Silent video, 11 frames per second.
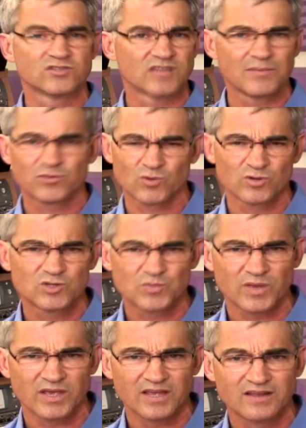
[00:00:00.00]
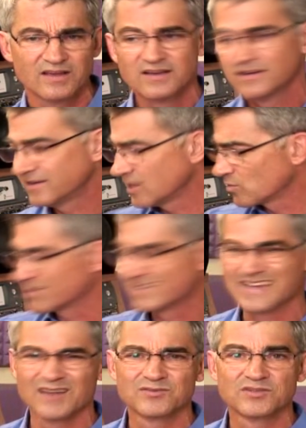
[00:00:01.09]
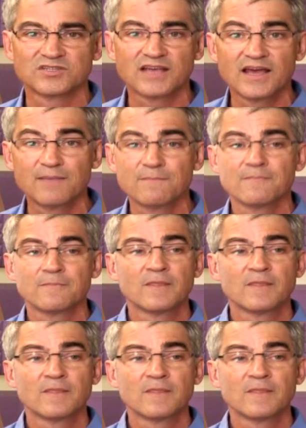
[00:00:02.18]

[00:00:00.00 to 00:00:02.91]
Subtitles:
same sort of speed. In other words, it sounds the same.